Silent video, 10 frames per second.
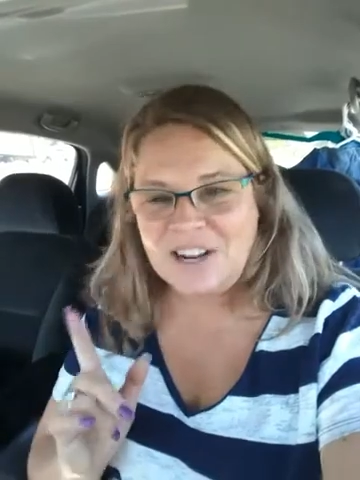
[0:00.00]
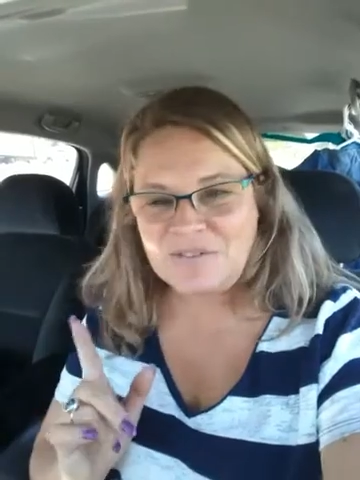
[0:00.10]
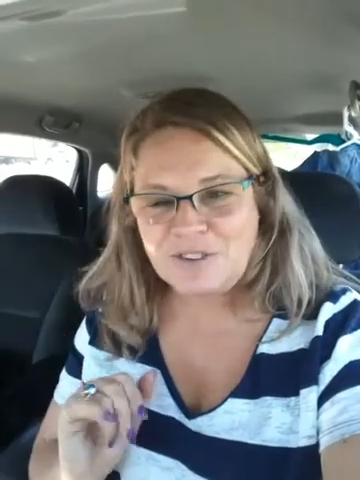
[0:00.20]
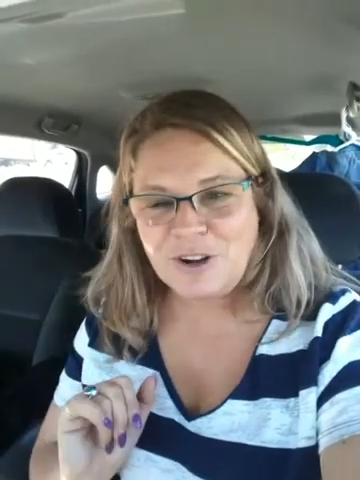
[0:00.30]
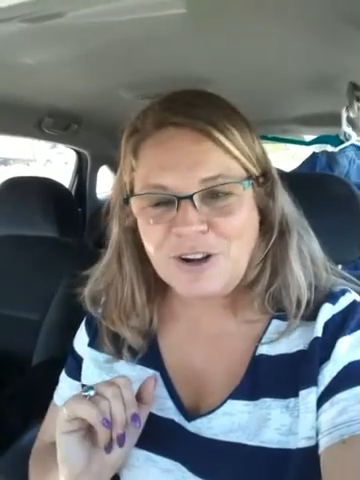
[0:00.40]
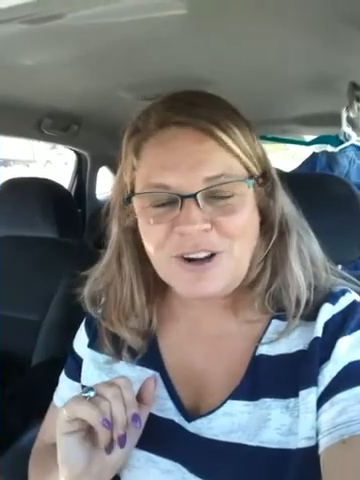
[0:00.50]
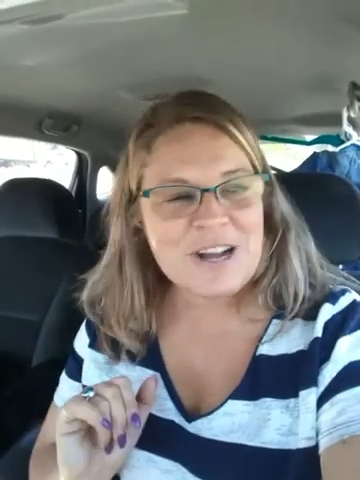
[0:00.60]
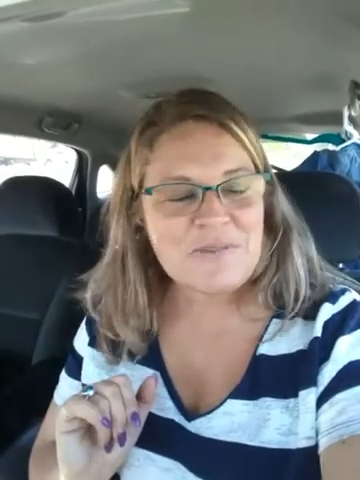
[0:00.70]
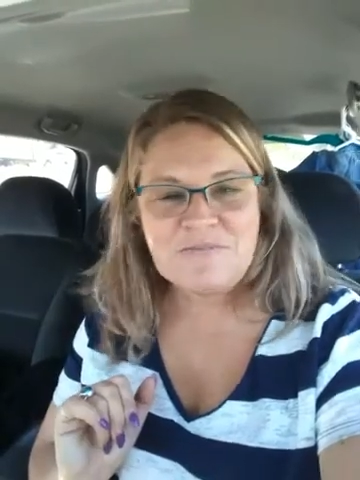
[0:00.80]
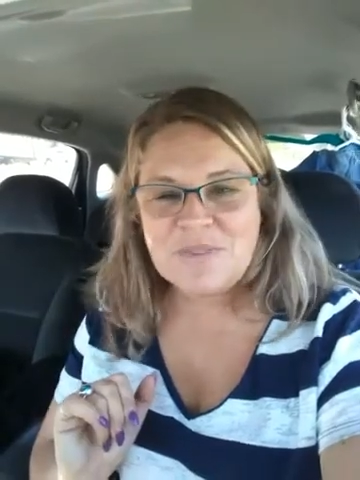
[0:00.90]
I'm
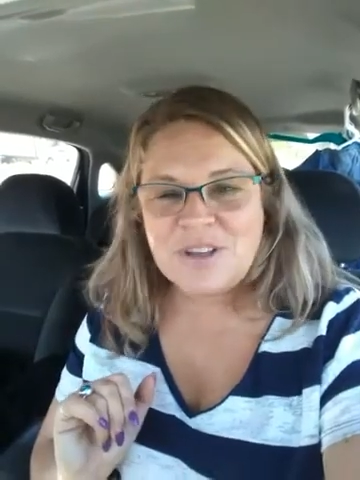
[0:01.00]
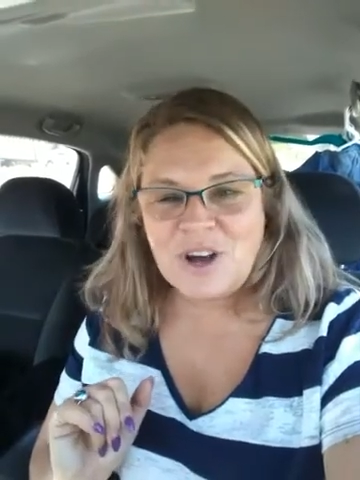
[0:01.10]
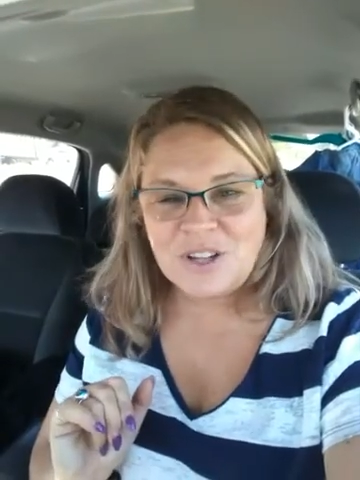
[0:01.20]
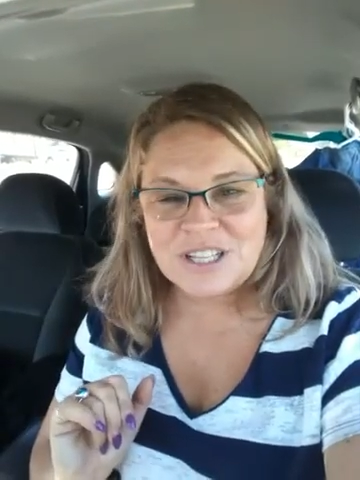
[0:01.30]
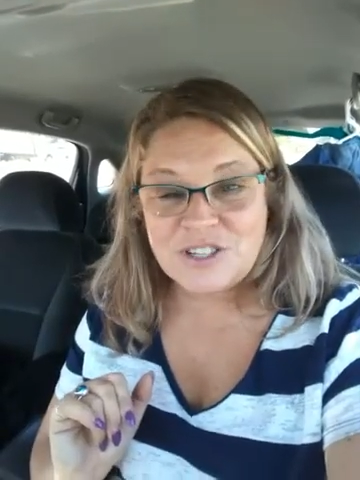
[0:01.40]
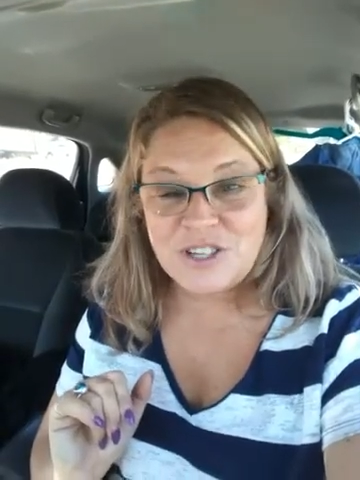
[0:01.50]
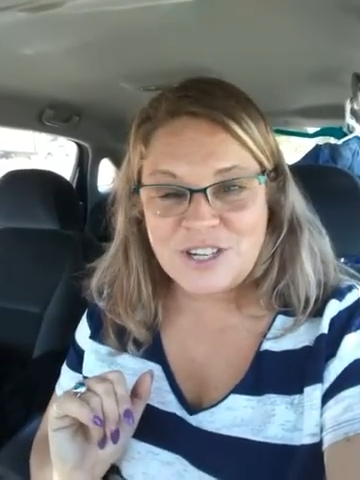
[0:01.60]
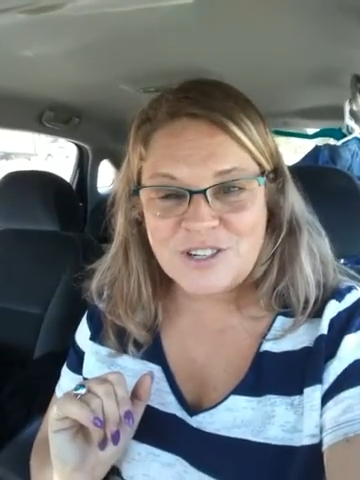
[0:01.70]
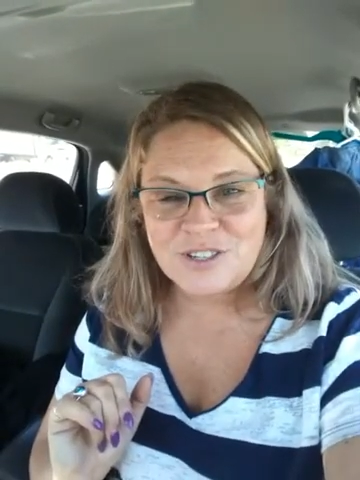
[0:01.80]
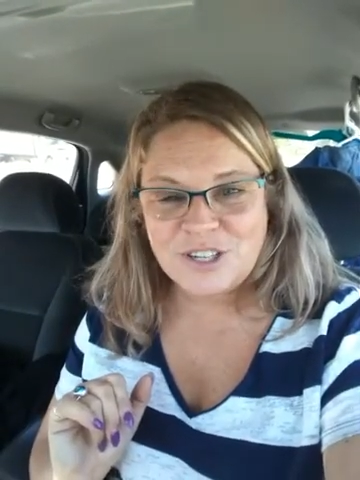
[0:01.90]
sure all these
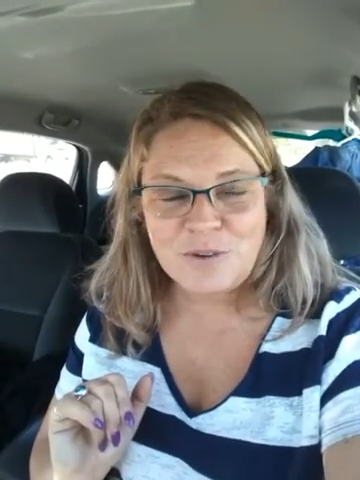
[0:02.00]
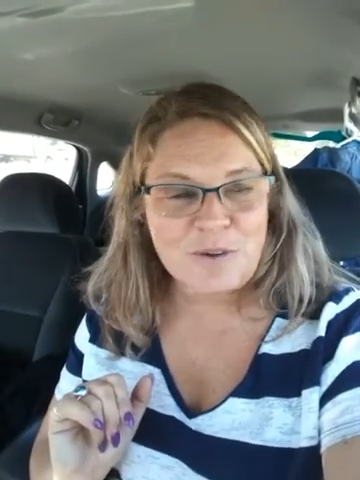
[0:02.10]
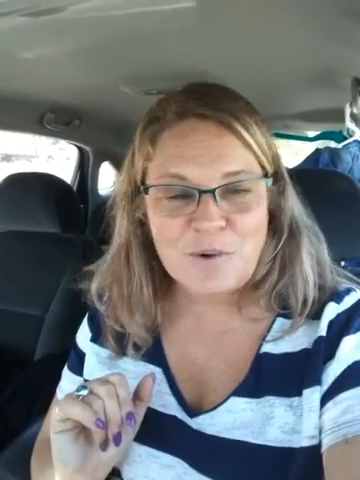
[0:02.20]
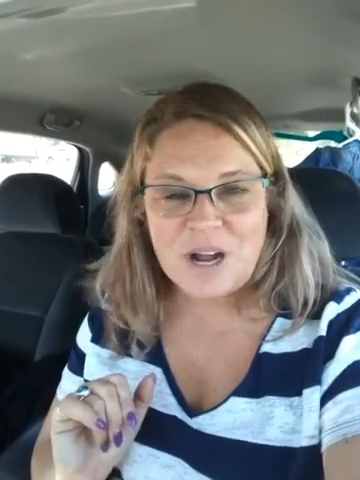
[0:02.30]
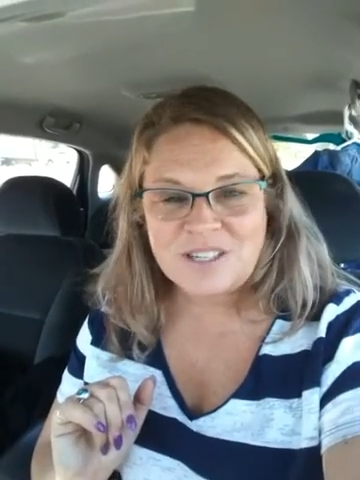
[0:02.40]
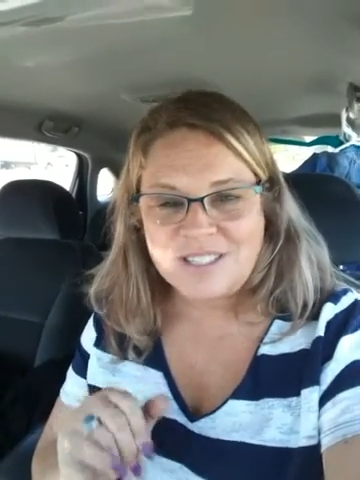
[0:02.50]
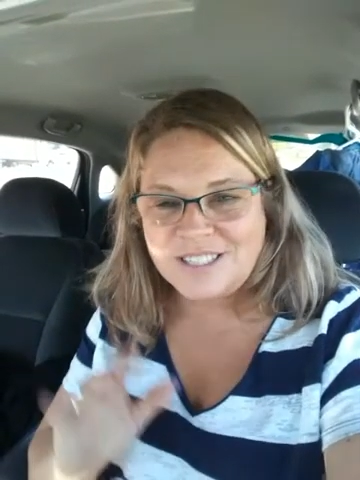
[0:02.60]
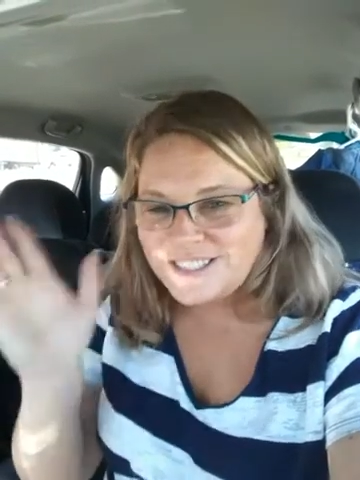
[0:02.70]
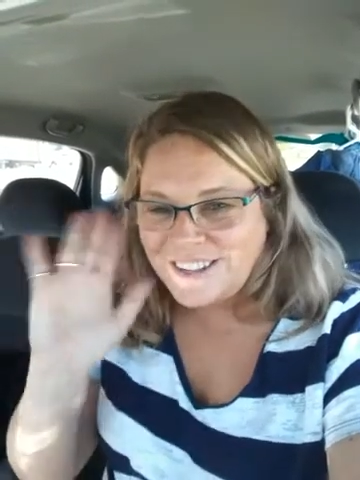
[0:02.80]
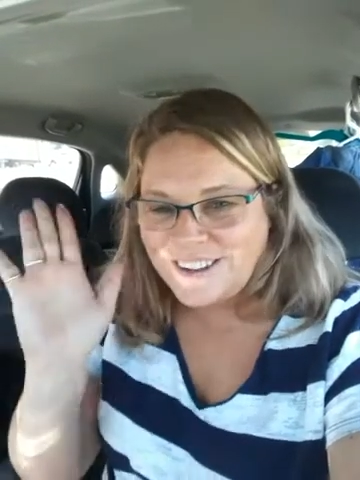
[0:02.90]
judges are going to be watching
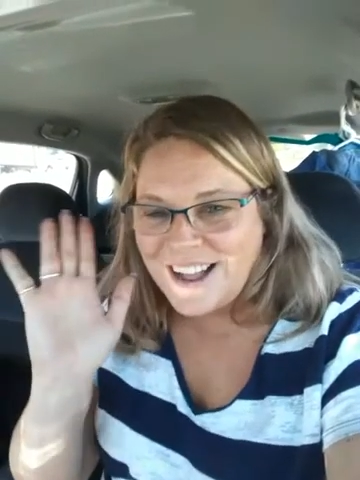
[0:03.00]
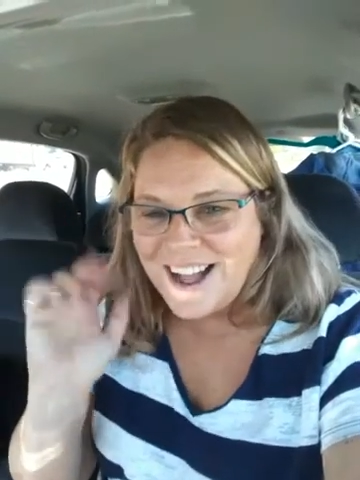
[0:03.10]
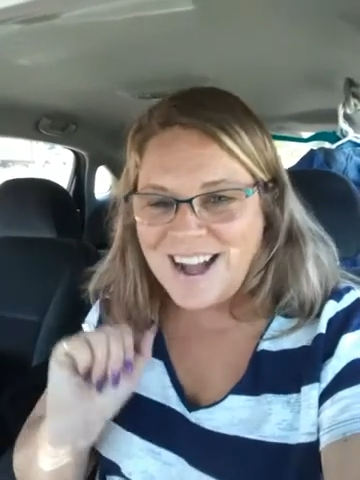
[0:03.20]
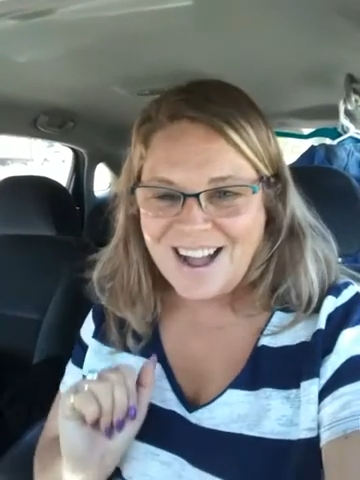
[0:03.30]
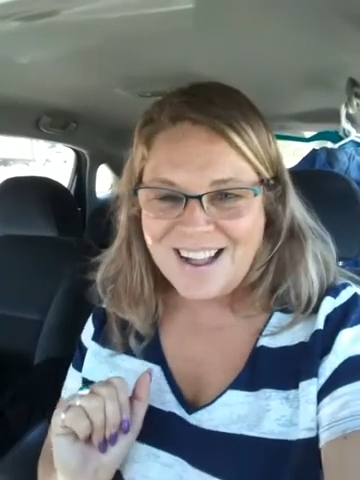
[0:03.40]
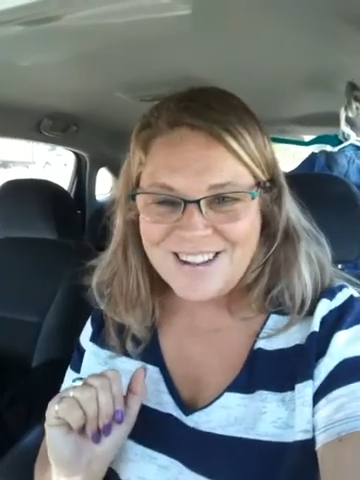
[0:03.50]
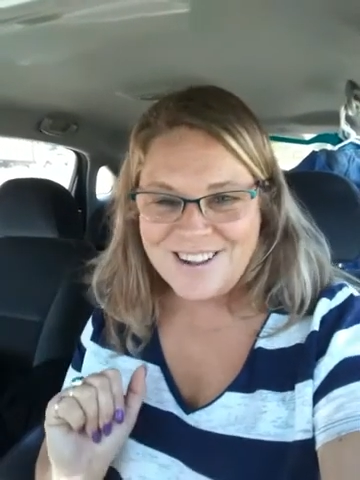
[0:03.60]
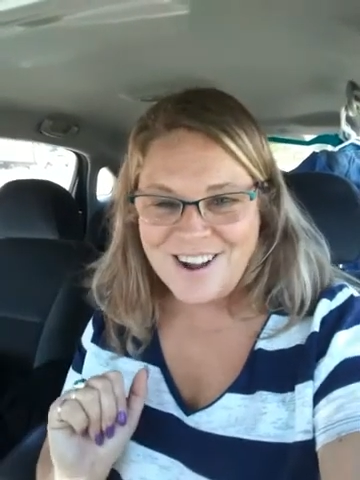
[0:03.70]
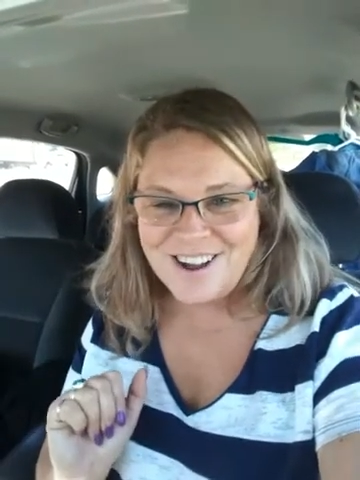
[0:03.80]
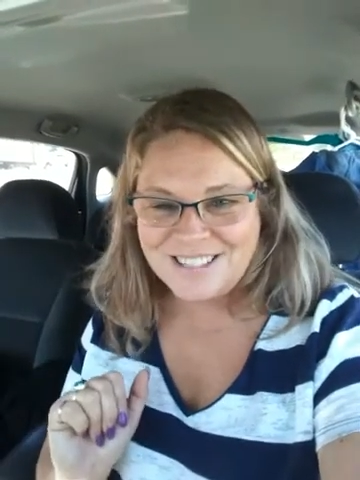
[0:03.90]
this. Hi,
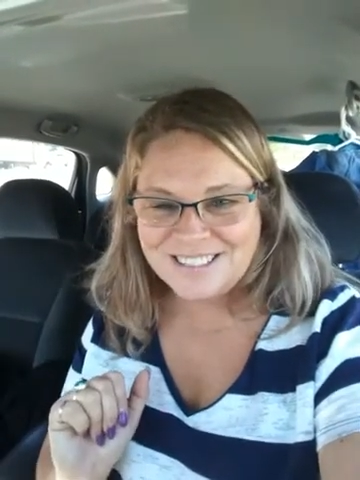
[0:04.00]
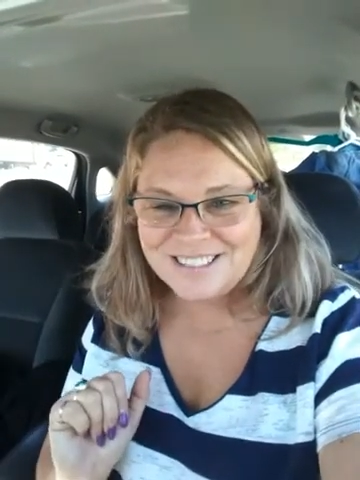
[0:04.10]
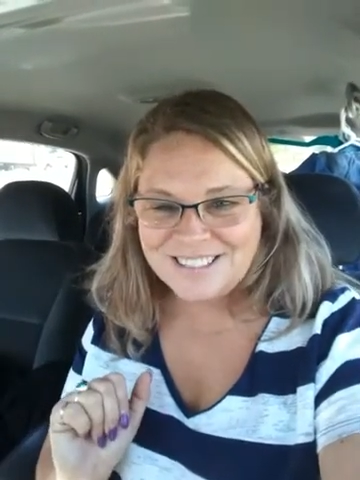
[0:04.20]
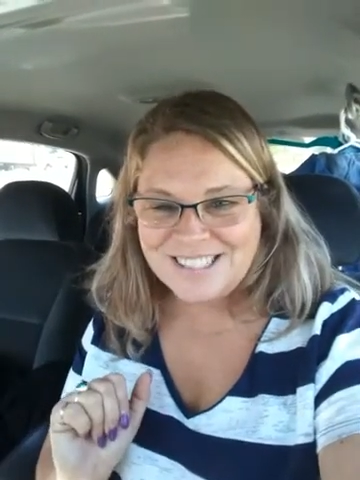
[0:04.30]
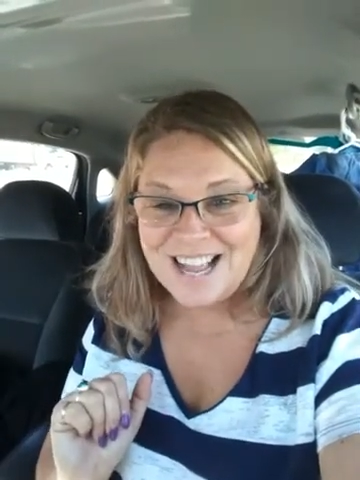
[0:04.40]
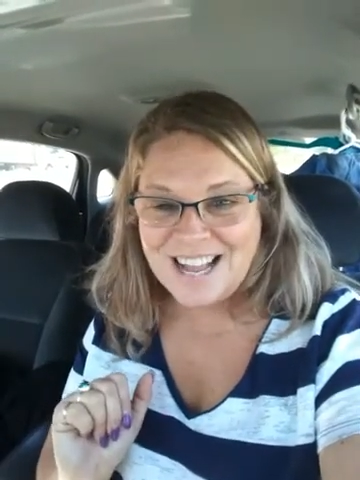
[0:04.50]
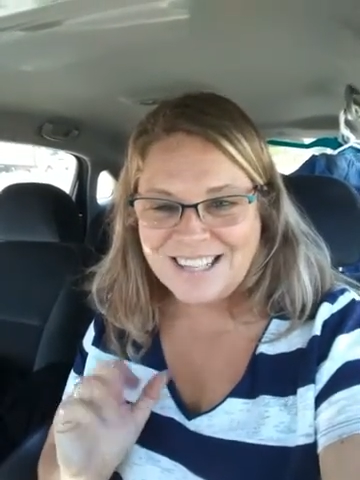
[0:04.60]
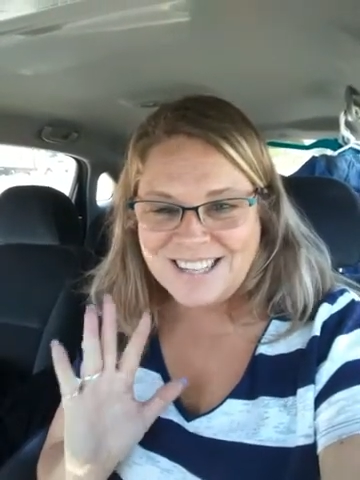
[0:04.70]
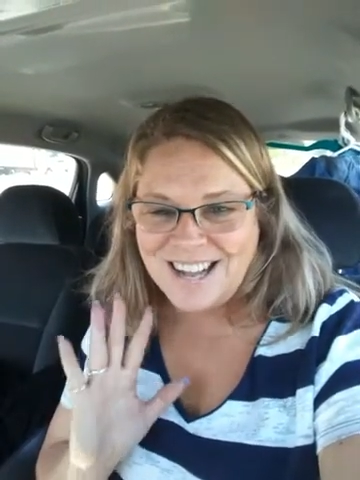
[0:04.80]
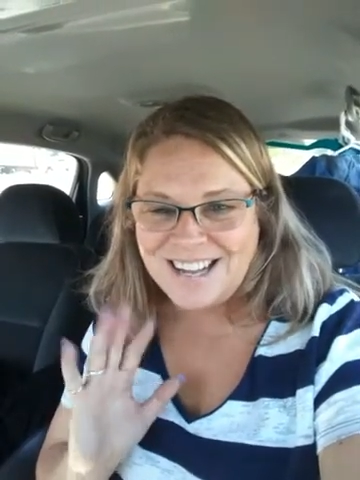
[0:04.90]
y'all. Yeah,
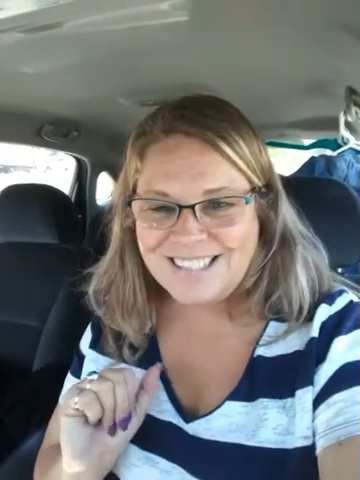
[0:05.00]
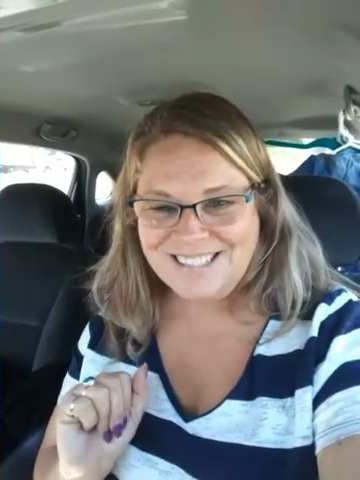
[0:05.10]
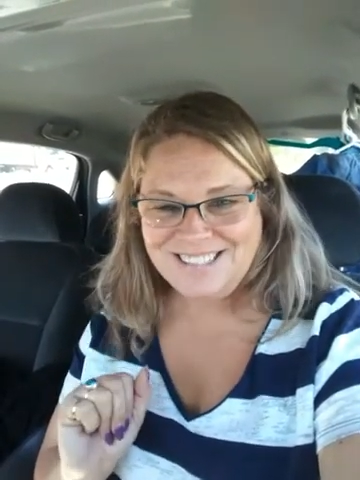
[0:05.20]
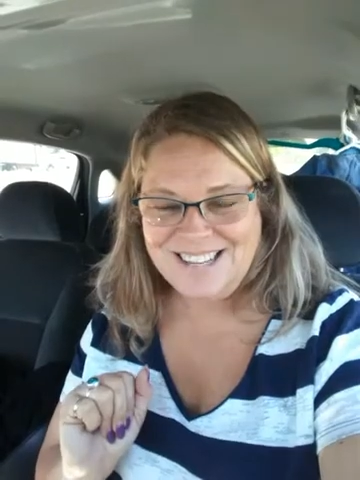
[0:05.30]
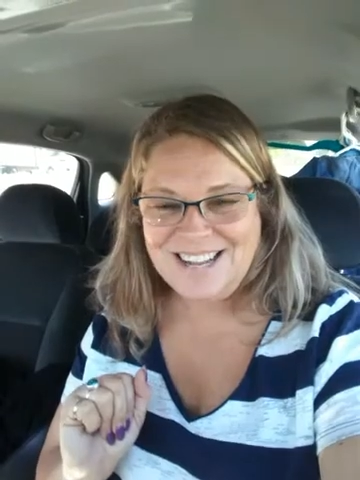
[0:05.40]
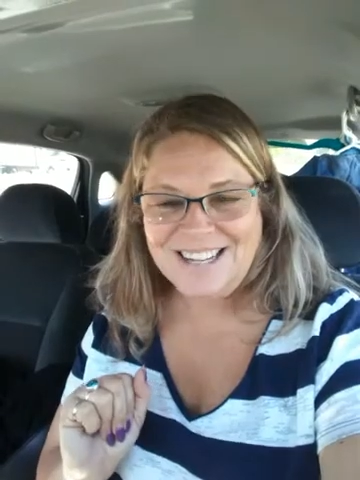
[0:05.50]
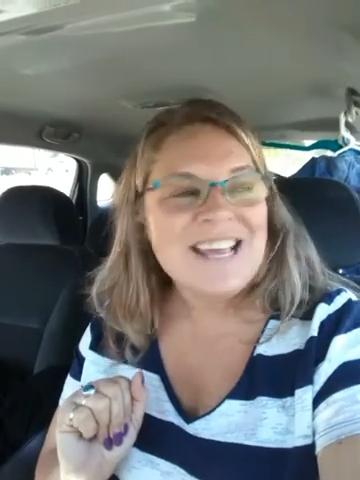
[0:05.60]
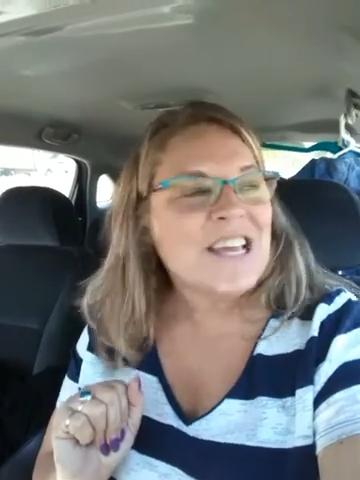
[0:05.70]
hi, yeah.